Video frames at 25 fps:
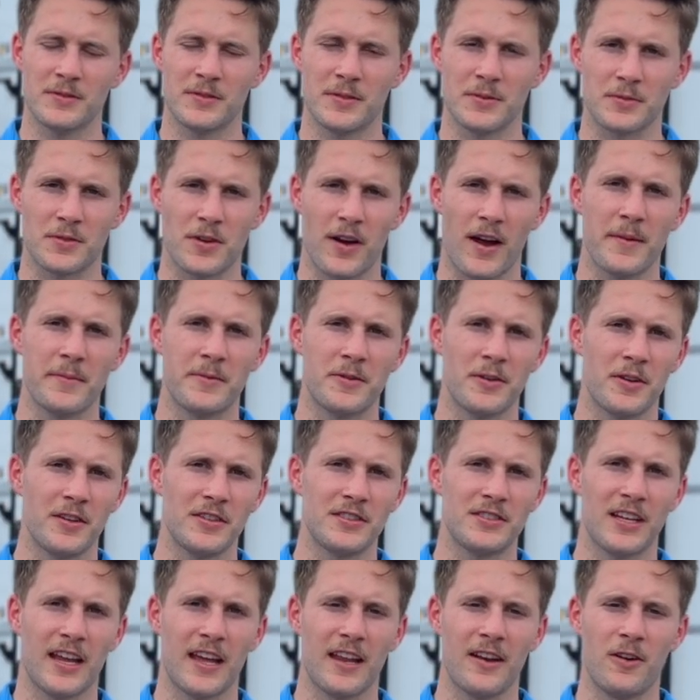subscribe to
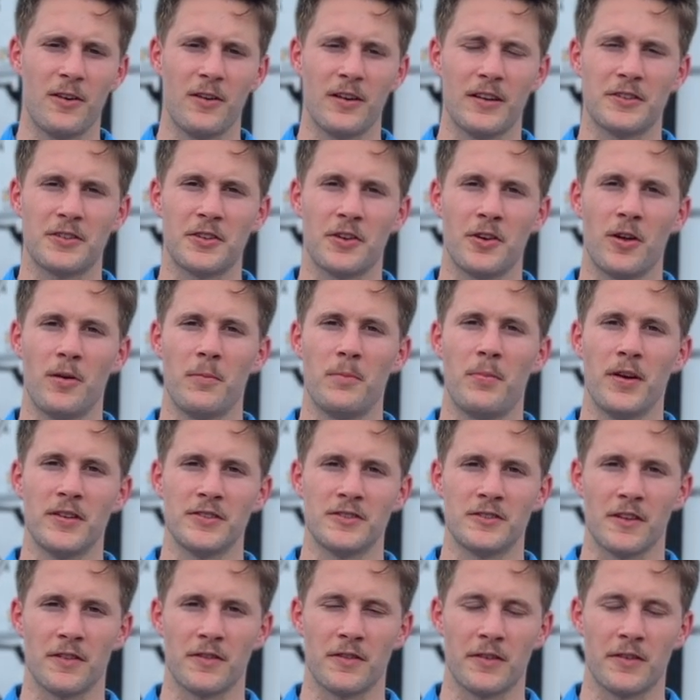our channel, and turn on post